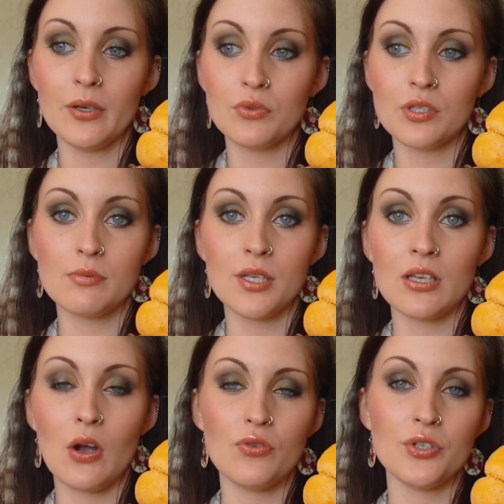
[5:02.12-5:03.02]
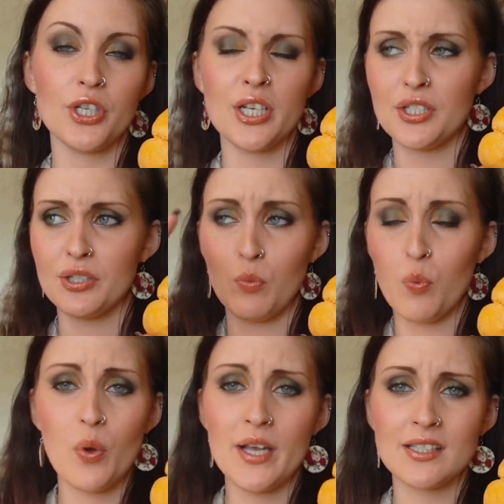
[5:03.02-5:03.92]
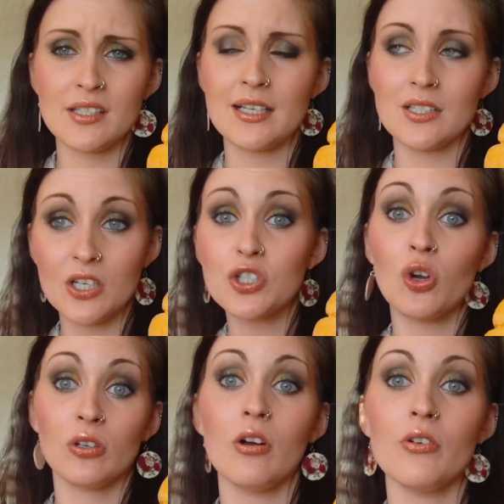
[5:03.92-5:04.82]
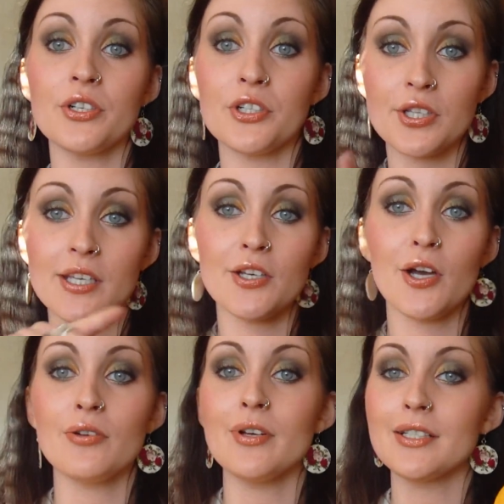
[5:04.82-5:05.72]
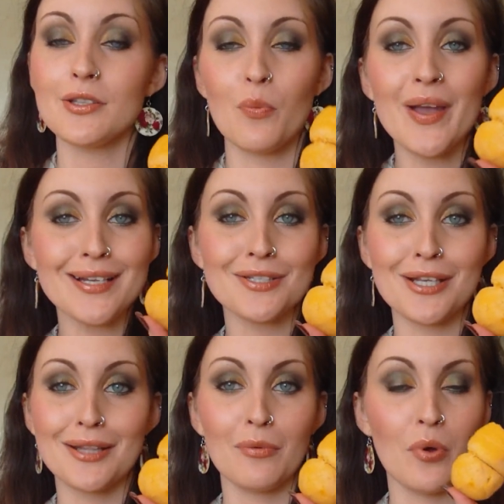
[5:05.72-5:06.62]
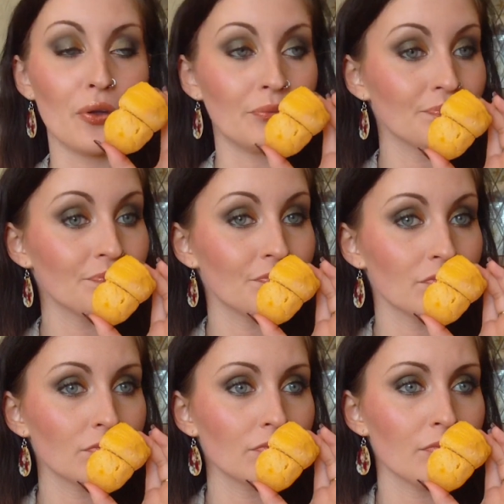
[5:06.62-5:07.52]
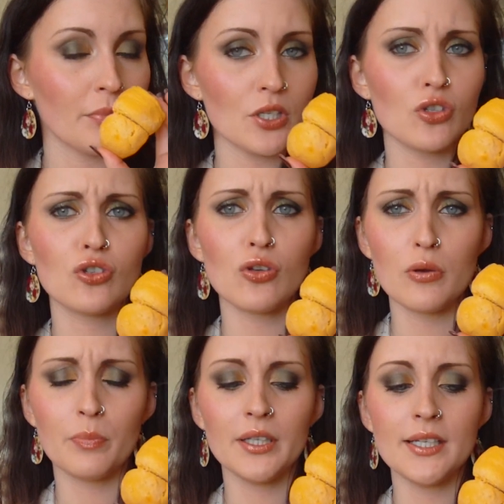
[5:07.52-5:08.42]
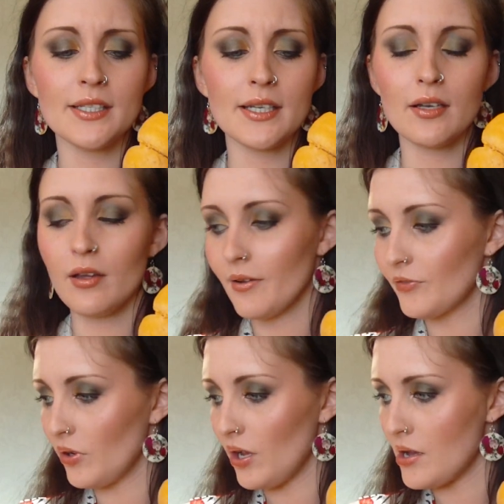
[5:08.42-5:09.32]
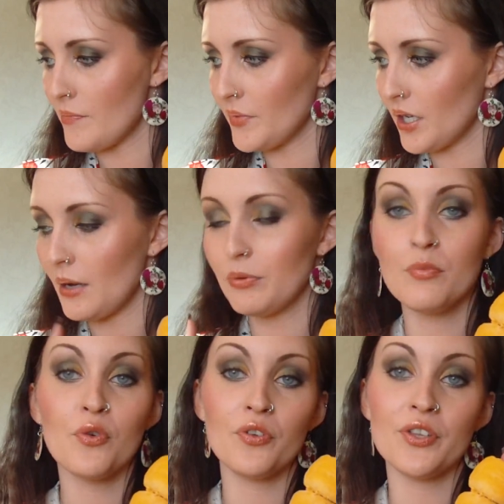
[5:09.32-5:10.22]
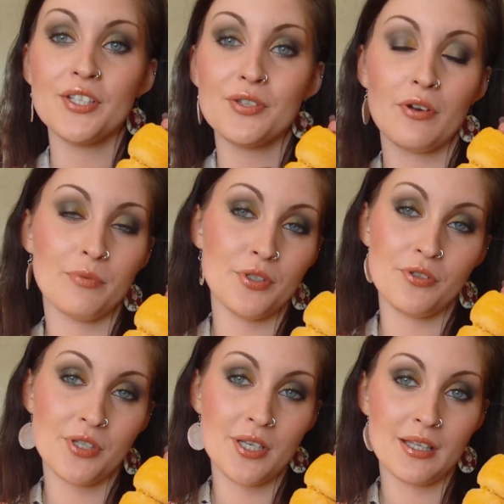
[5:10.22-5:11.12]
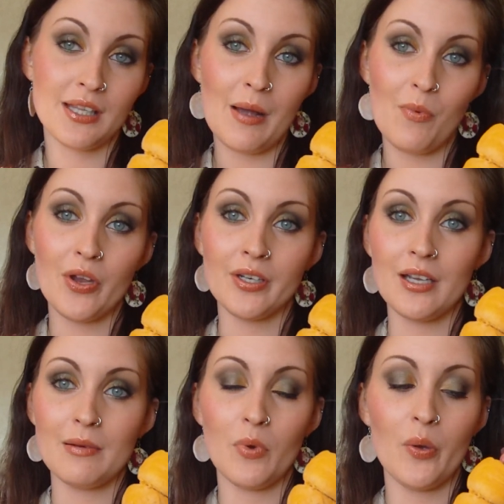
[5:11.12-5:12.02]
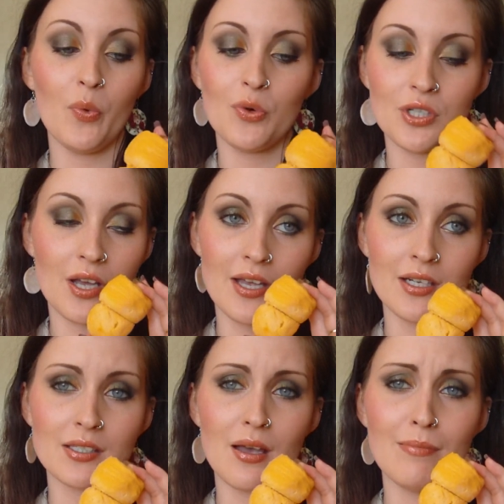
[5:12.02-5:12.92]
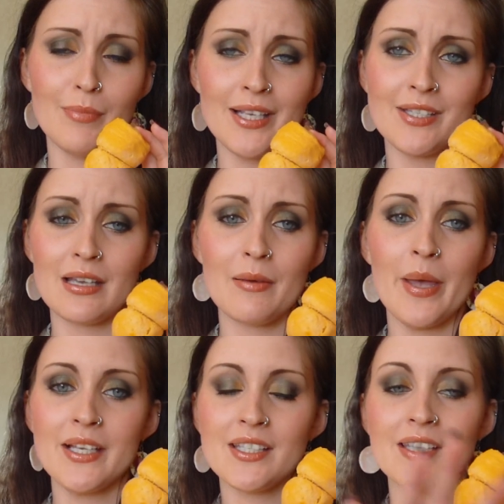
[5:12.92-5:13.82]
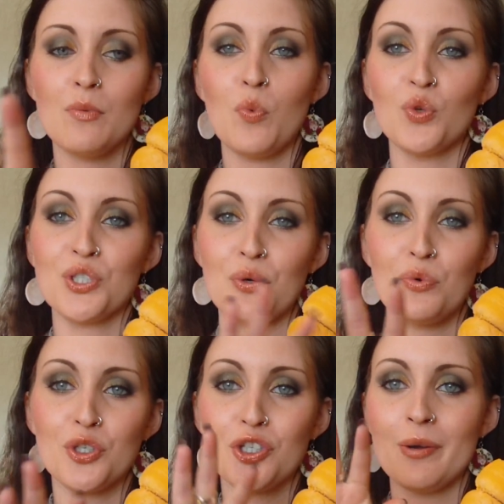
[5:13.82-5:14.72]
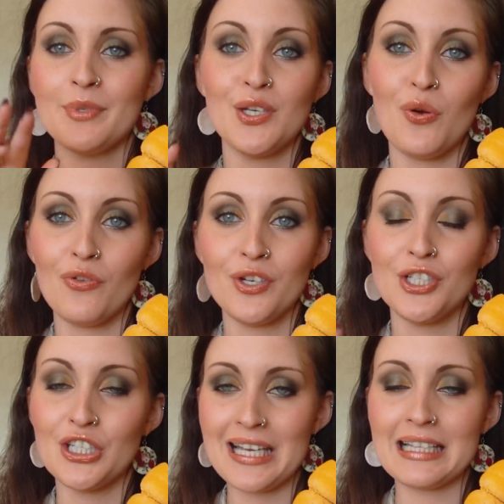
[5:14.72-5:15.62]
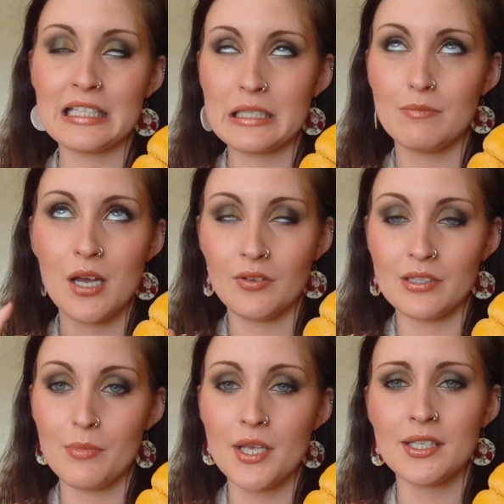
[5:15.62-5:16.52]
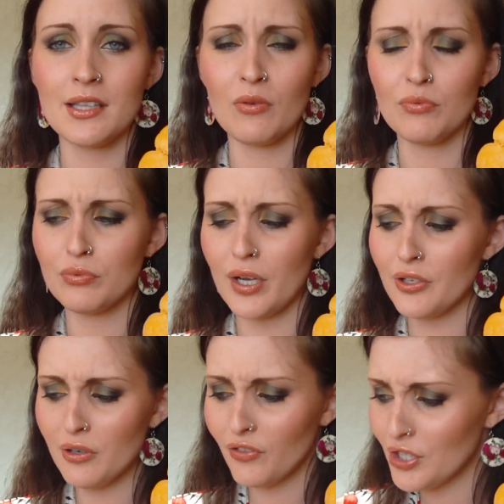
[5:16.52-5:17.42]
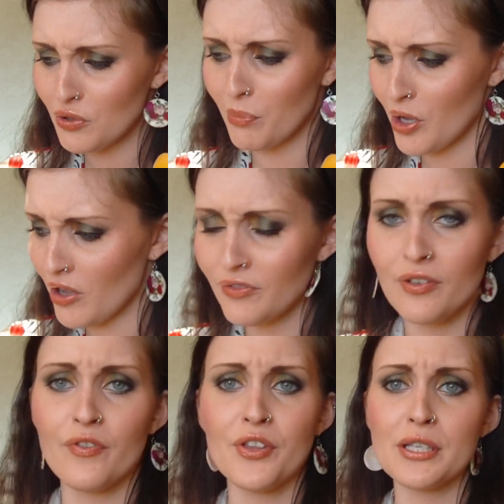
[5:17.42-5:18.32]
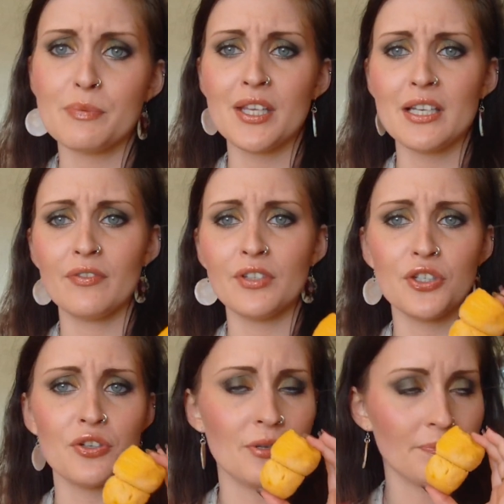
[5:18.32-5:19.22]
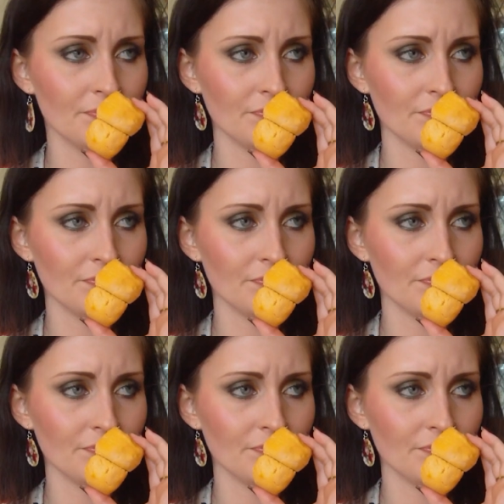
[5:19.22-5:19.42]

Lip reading: it also smells like orange, and it's like a chocolate orange. There you go. It's the weirdest scent in the world, but it's so pleasing. And I've got a couple more of these, so I've been using that one in my water, and it's amazing. It makes the water go all sherbety orange, and the smell is amazing. I don't know if they do a perfume for this, but they definitely should.